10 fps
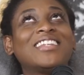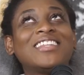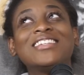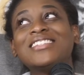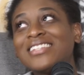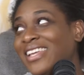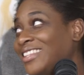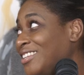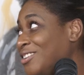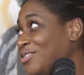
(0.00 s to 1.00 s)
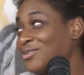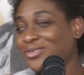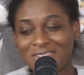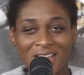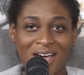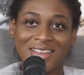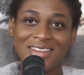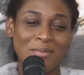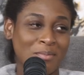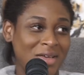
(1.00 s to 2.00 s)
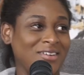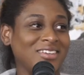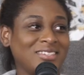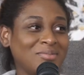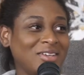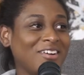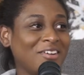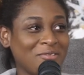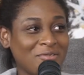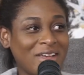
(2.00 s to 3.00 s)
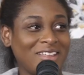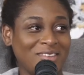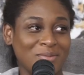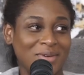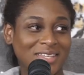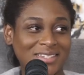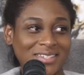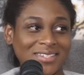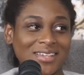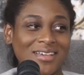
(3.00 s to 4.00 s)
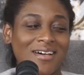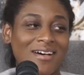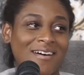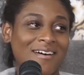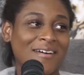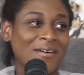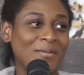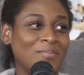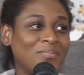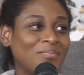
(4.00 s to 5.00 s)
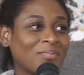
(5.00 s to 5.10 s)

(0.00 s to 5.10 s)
least let the news not embarrass me on a regular basis. Um